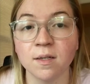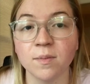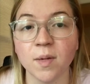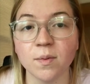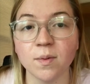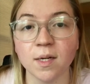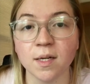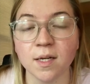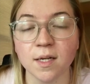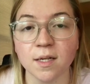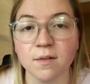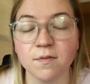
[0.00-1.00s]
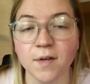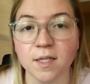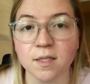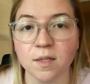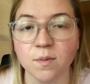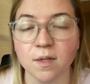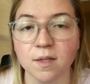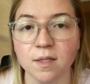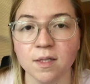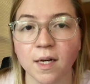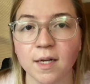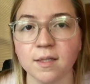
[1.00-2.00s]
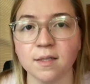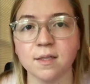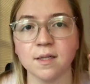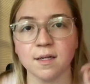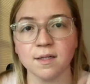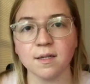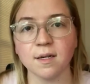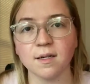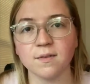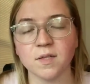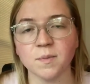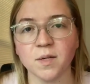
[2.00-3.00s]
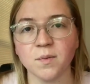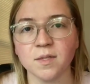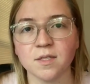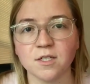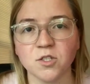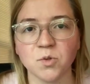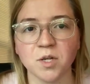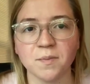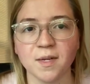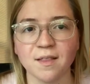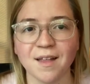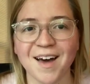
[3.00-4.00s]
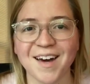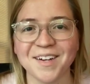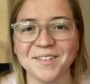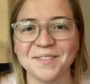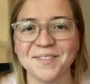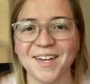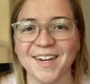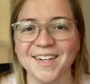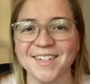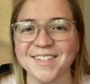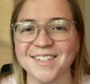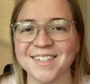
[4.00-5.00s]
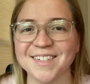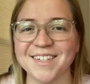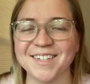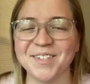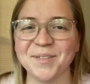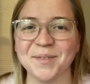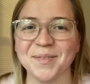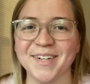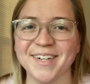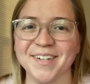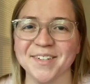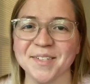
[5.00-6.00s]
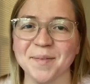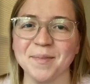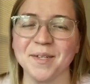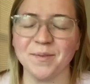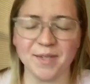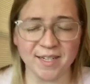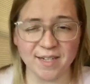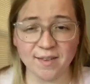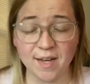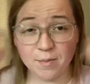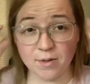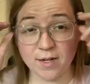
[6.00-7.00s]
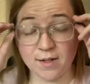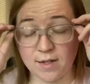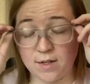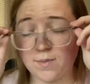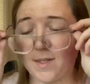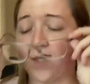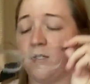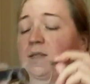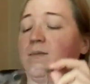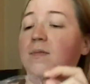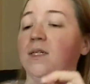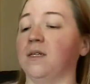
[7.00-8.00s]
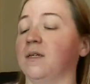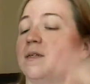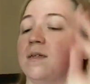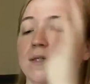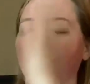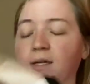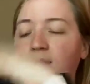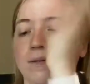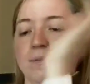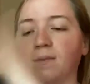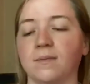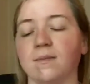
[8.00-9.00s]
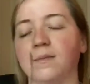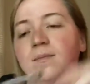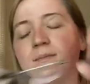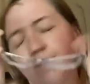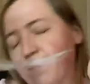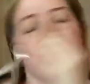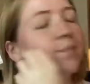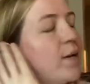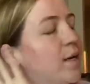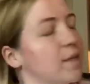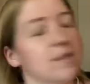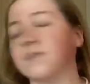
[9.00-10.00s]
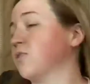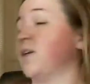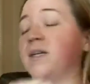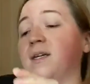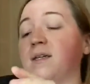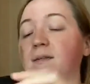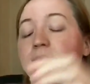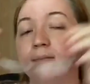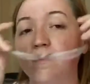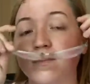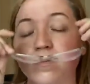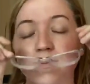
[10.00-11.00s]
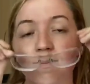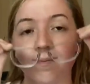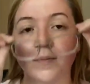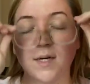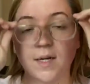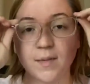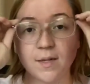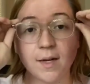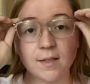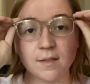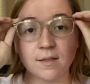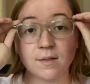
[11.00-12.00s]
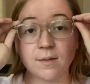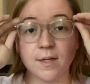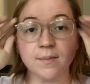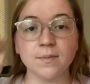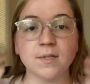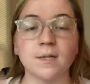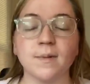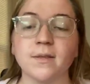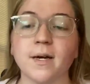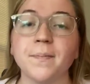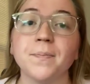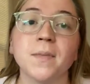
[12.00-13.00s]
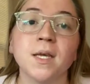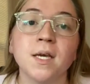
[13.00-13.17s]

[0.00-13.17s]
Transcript: maybe we can get fancy one of these nights, and if somebody wants to join me live and do a reading or something, we can collaborate on that. Oh my gosh, I just had a bug try to get behind my glasses. Okay, sorry about that.